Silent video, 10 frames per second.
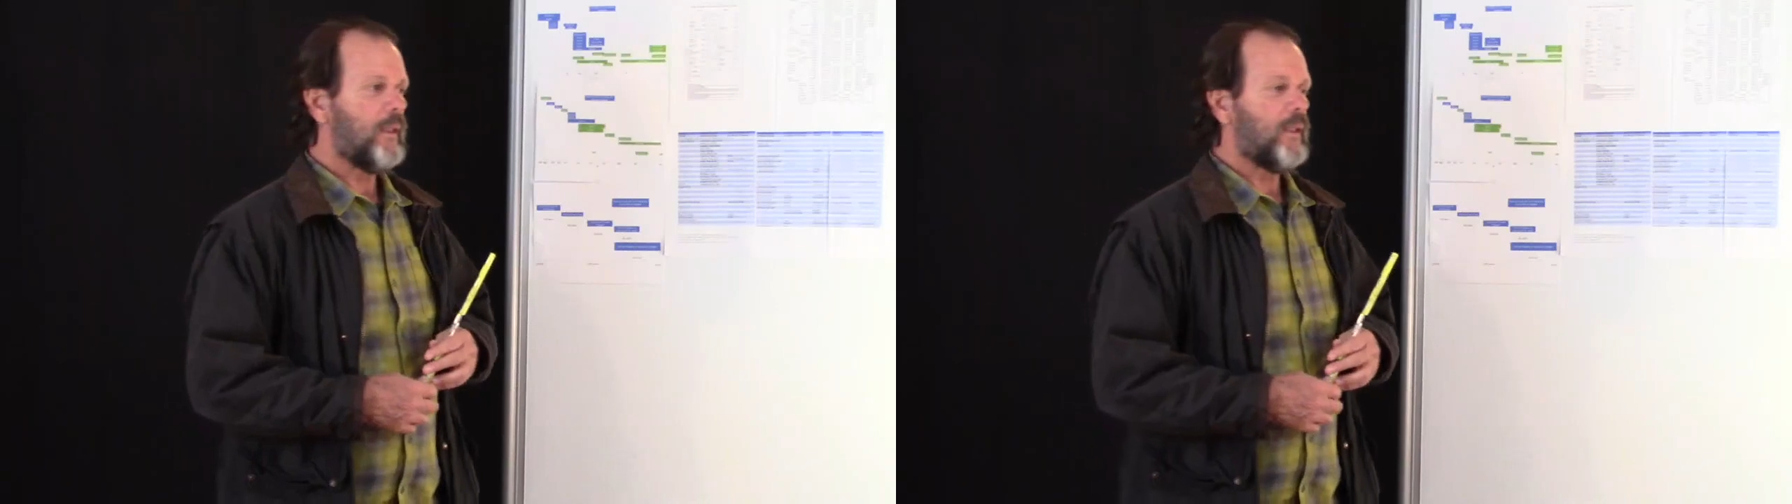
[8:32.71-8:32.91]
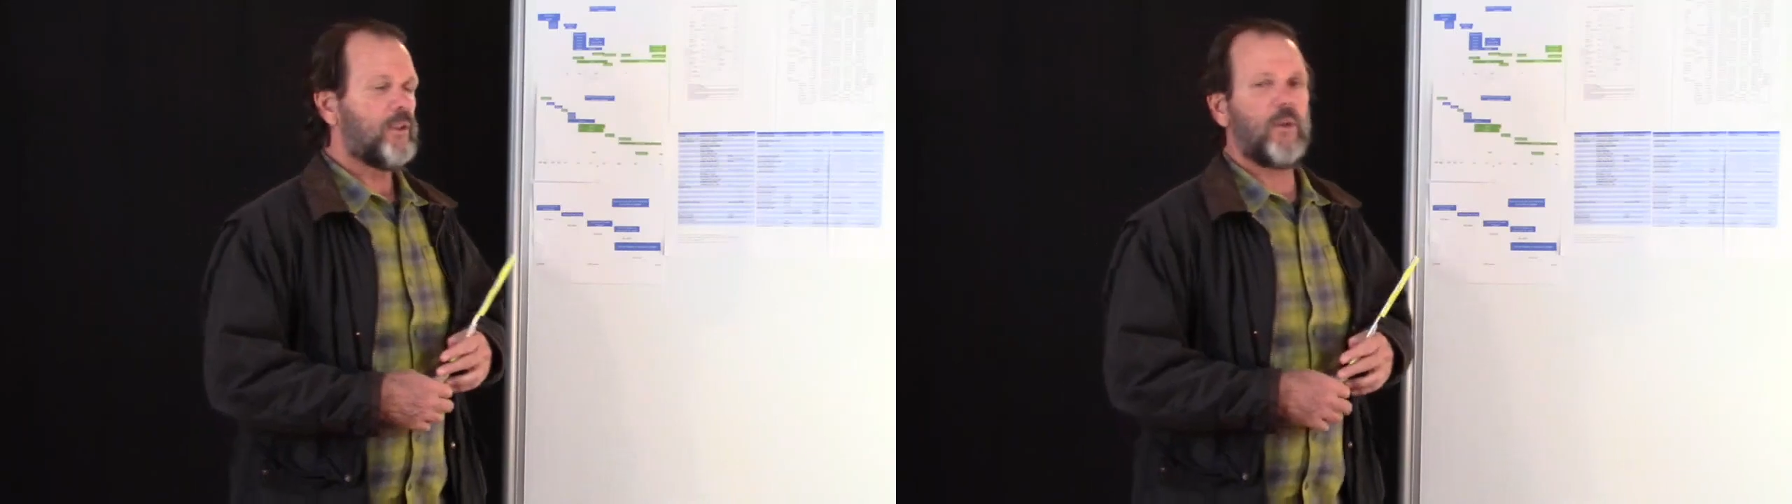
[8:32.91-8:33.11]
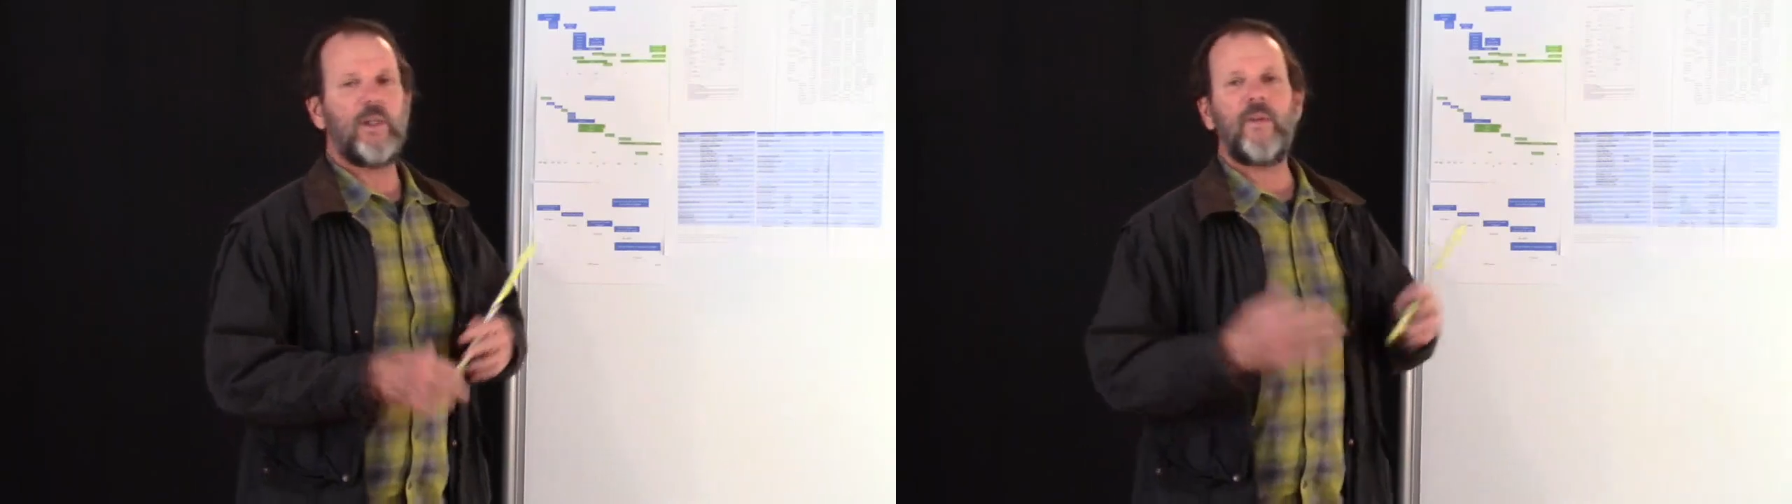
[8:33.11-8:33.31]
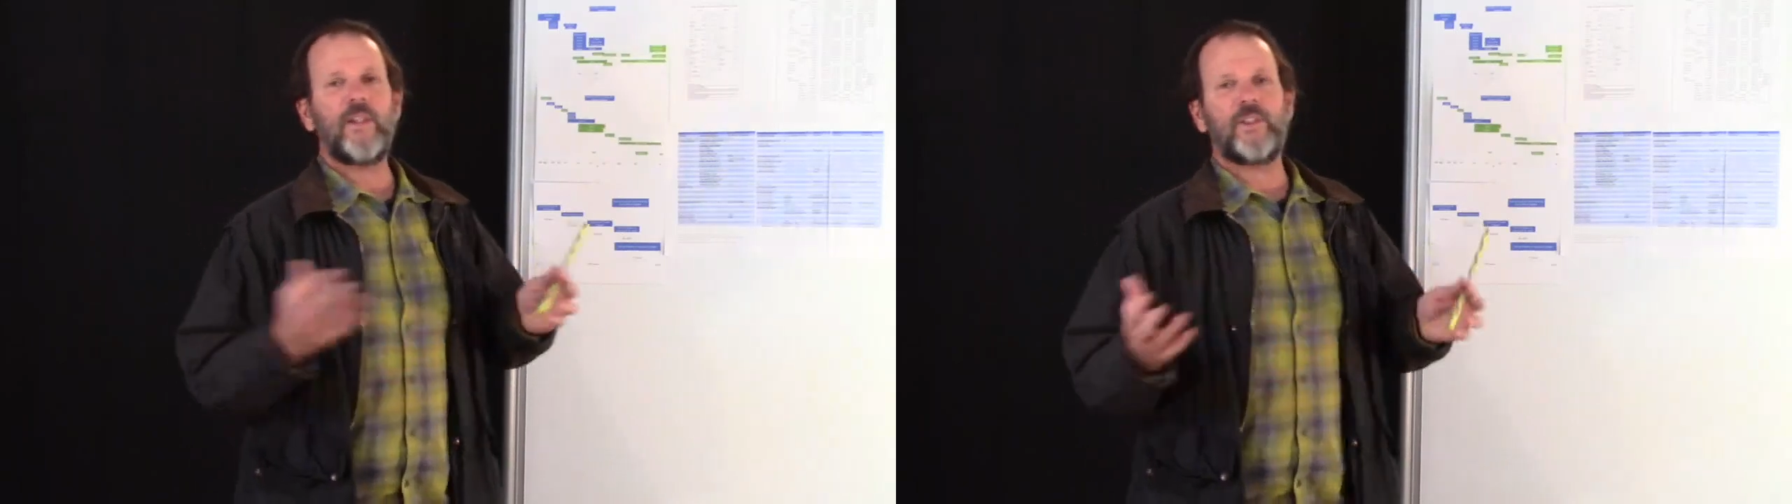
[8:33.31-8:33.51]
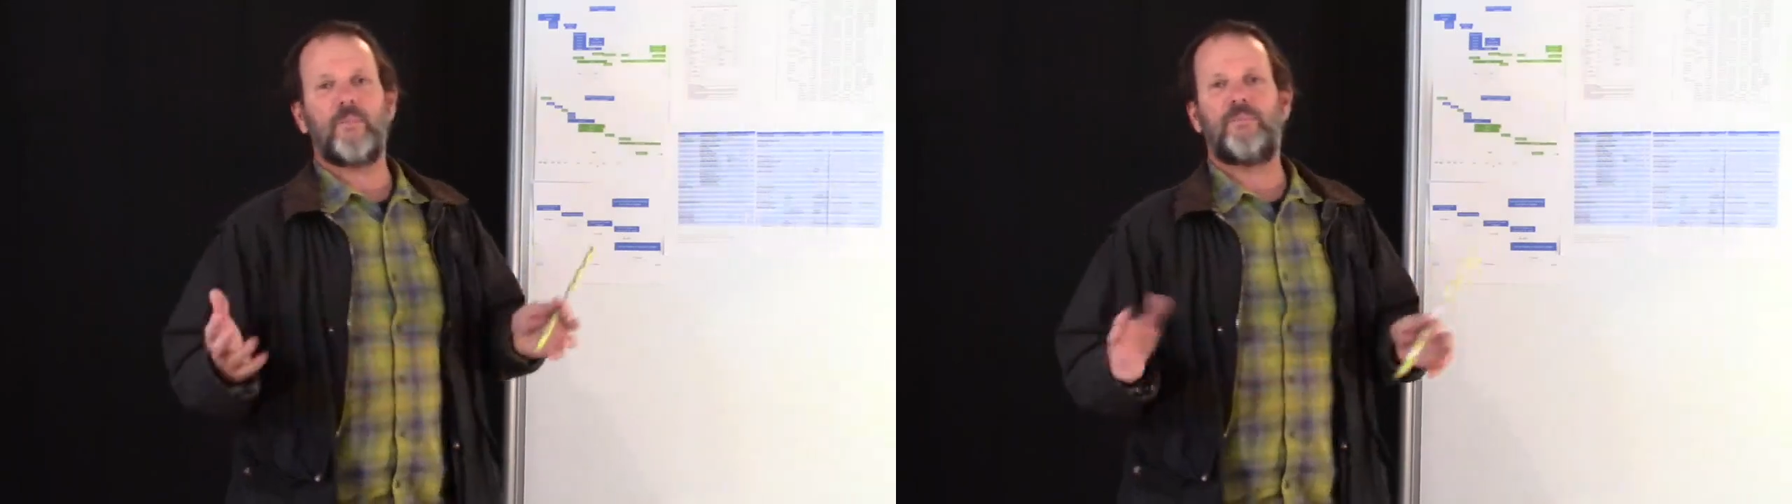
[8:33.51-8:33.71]
So I know
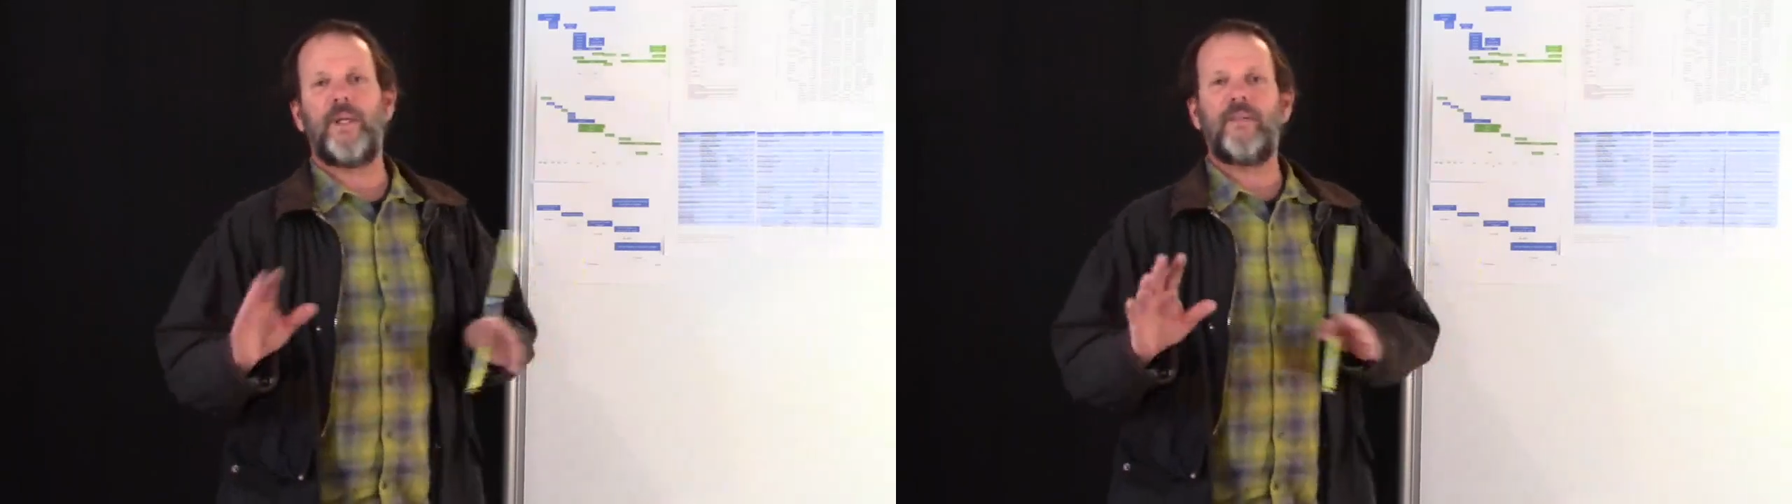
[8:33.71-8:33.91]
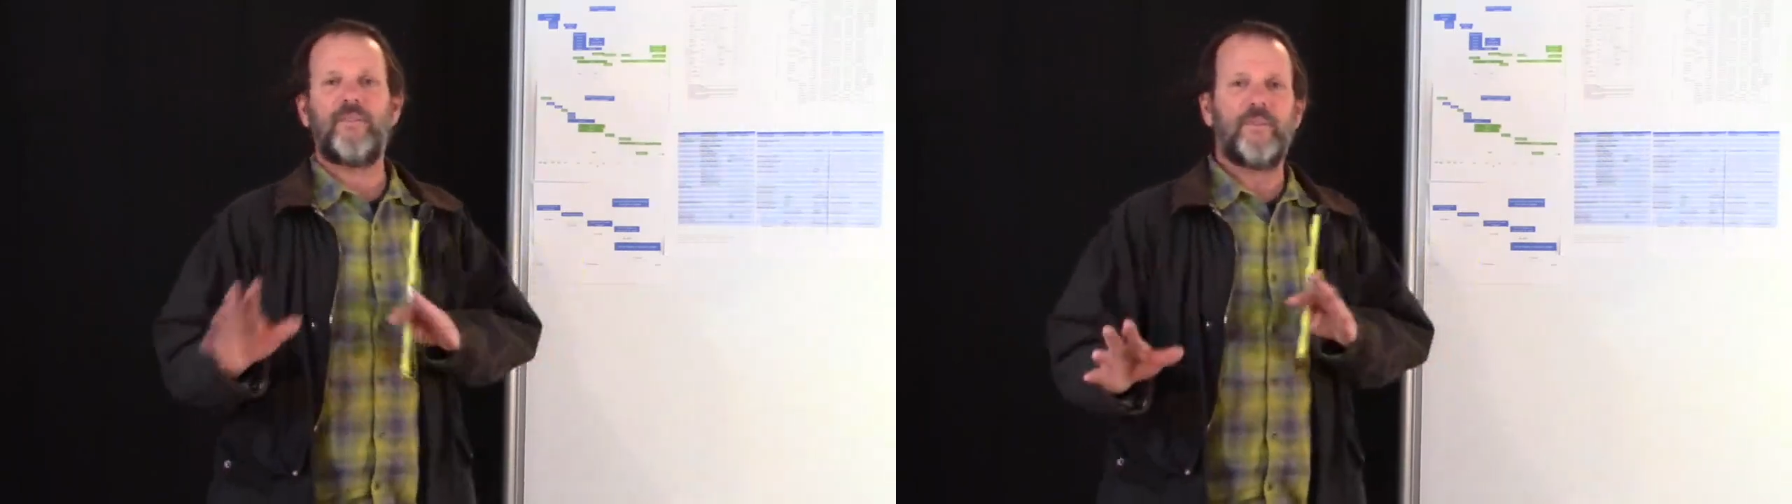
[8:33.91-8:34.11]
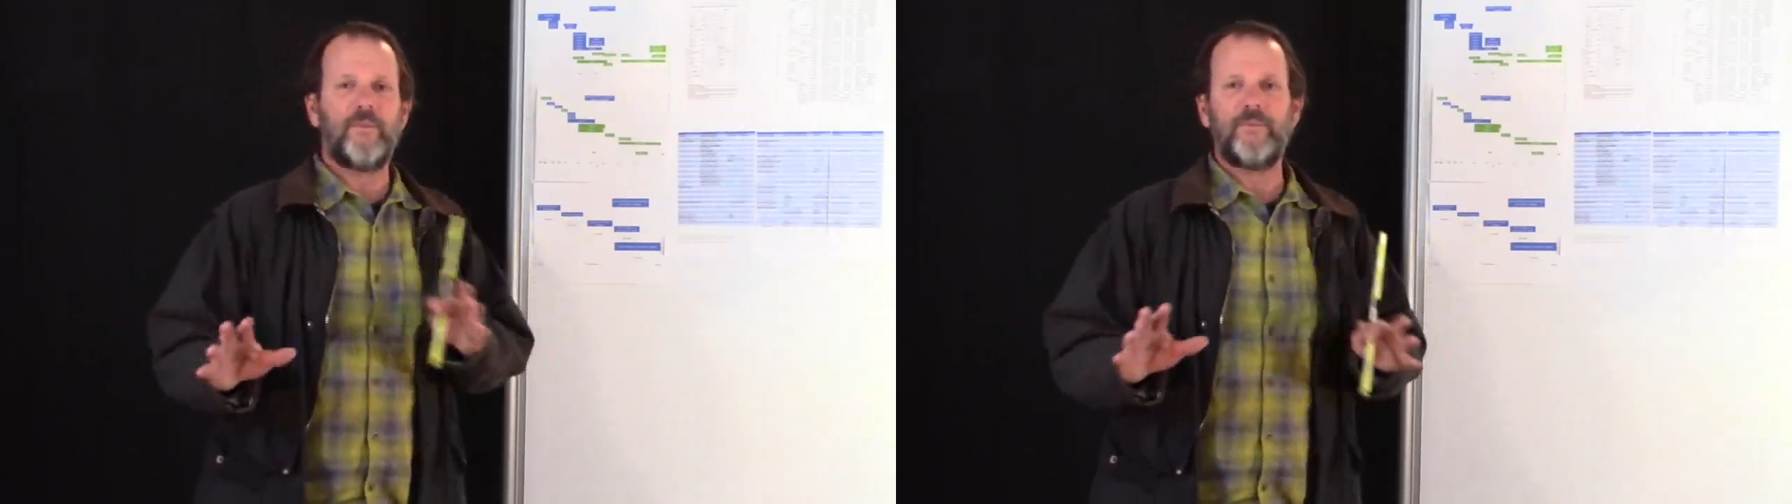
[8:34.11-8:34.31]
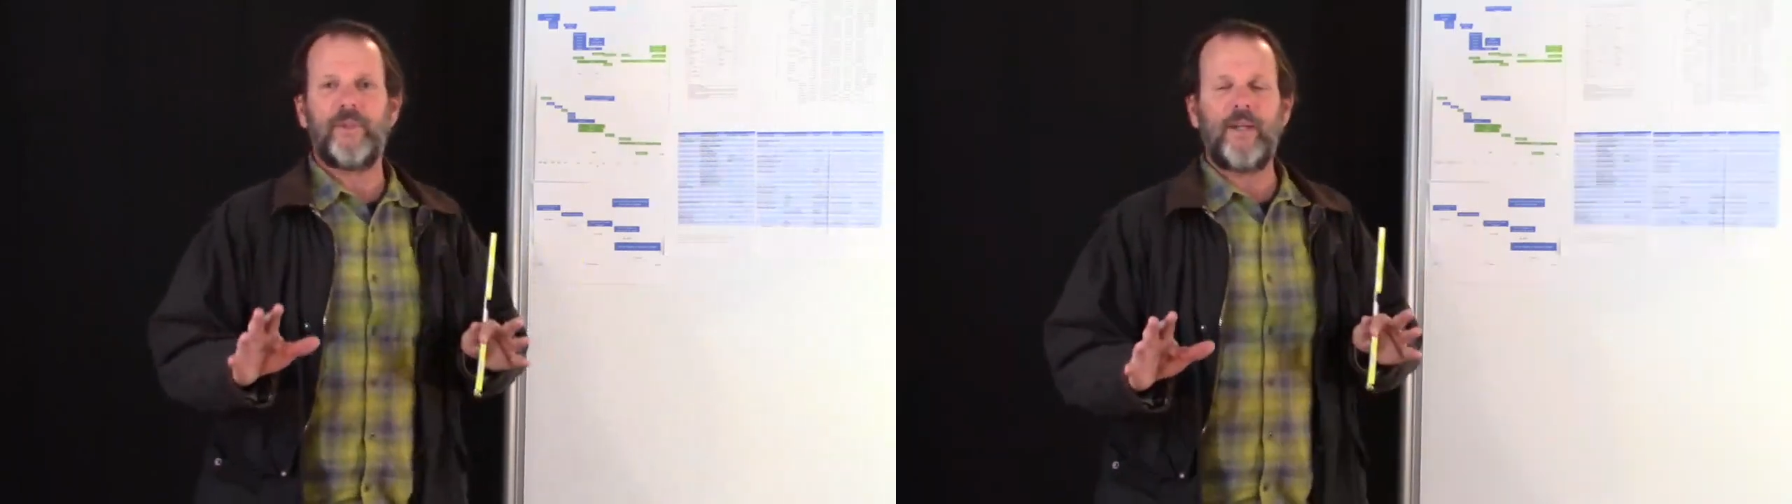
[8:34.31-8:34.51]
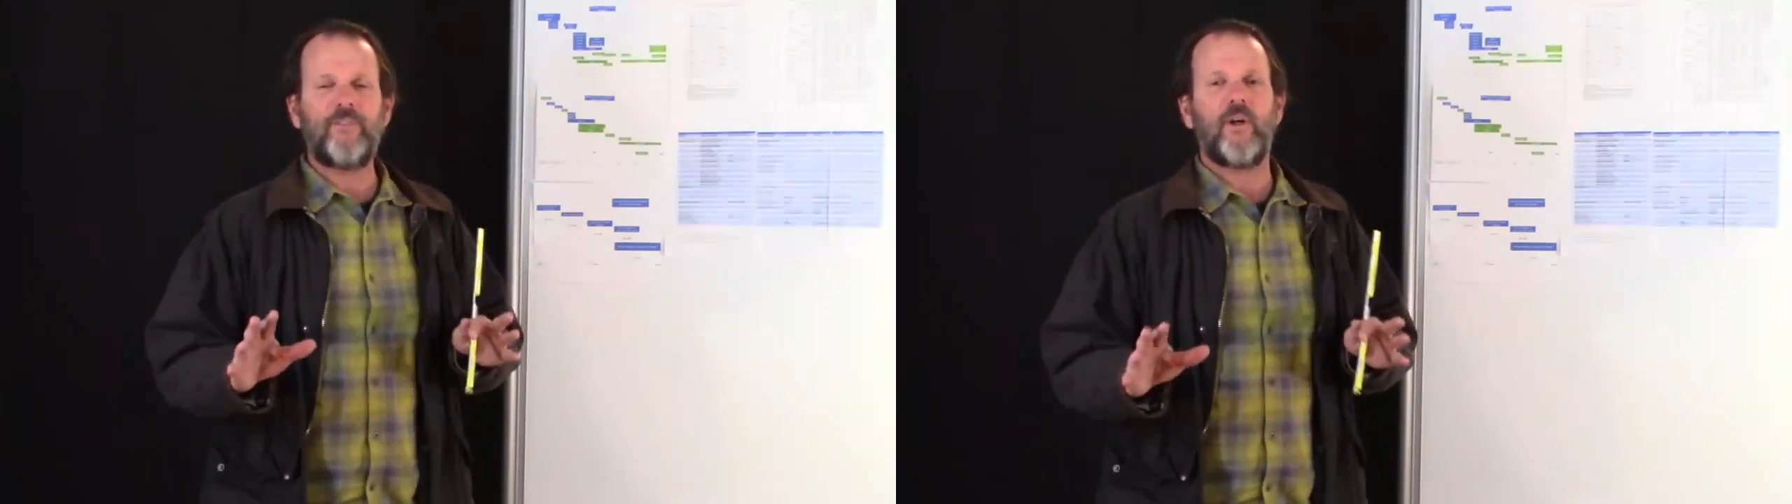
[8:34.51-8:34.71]
that's
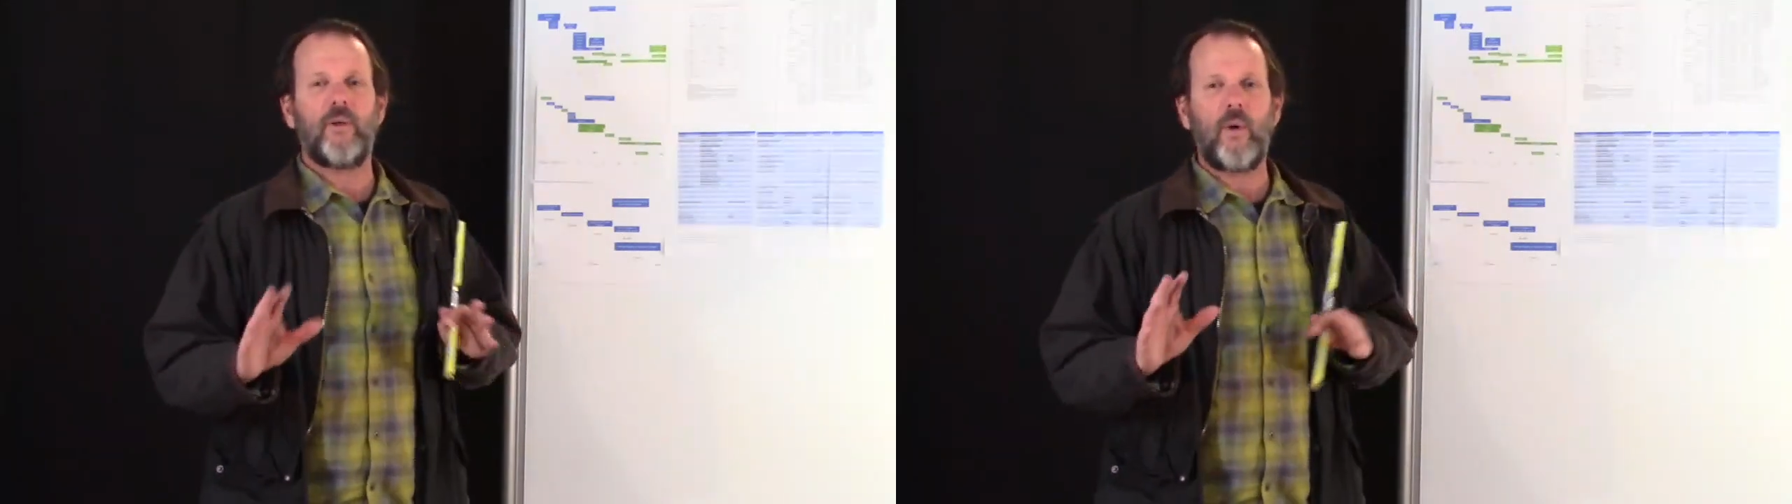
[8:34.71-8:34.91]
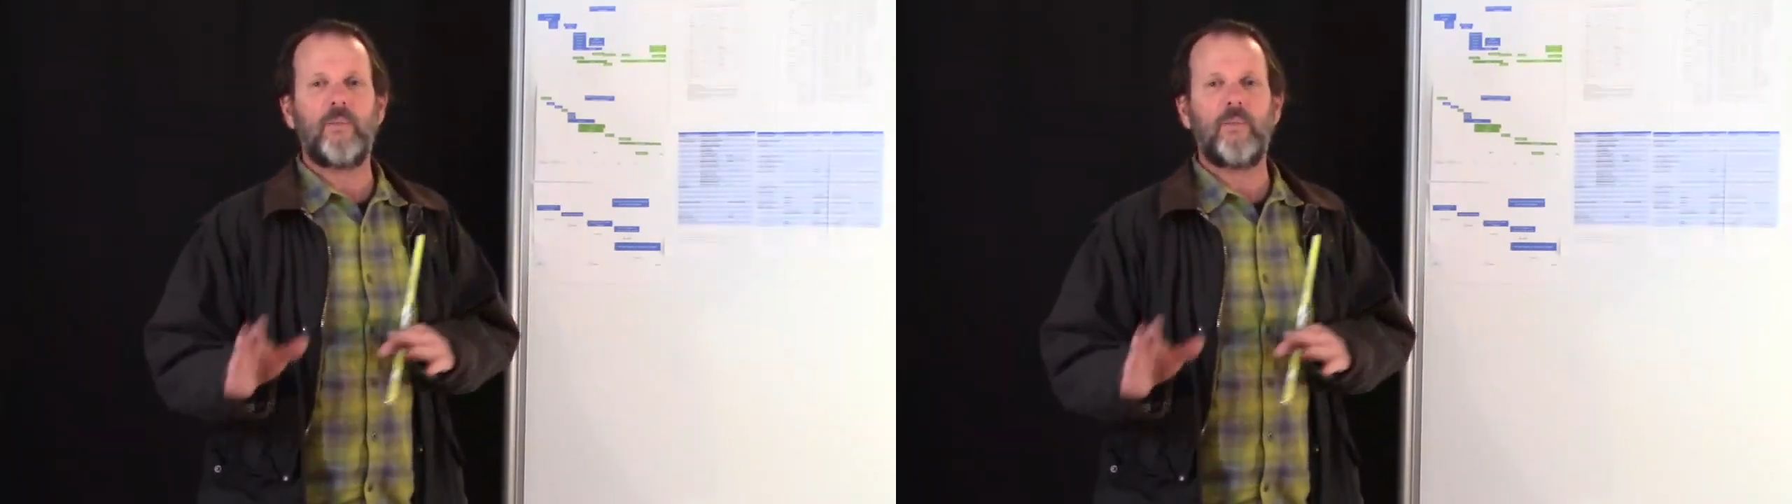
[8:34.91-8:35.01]
quite